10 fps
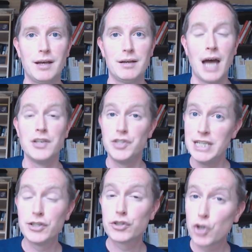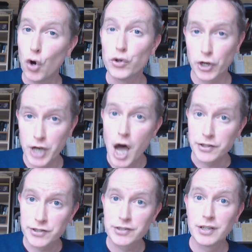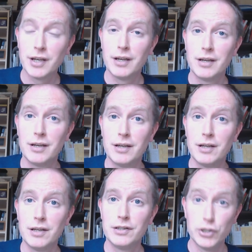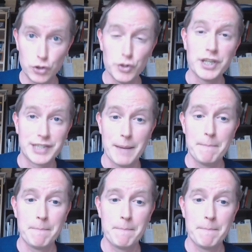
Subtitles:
And Jesus calls on us to do the same.